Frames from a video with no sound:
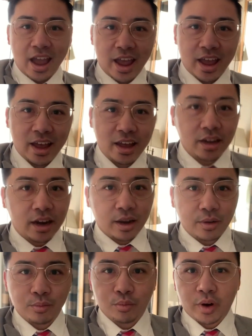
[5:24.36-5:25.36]
and
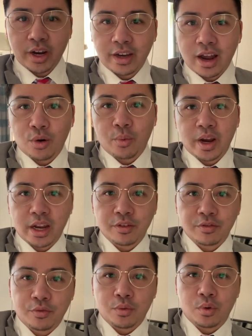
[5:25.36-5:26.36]
I'm right now
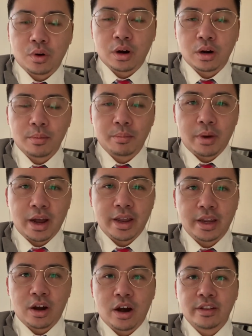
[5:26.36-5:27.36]
waiting for
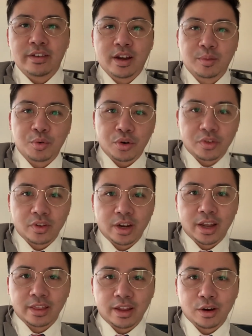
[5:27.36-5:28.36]
my contact
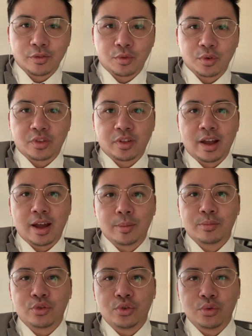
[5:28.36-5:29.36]
person at the Air Force
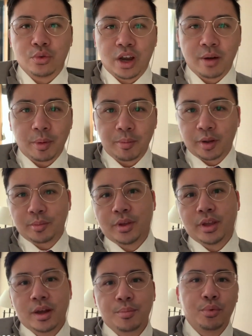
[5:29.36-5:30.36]
Lab to come and pick
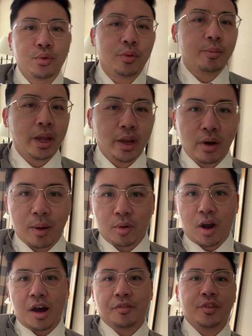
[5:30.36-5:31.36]
me up. We might grab
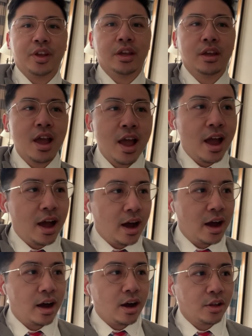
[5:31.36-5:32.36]
coffee
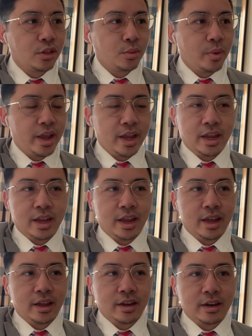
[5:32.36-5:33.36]
on the way,
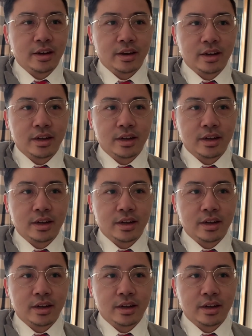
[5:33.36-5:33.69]
and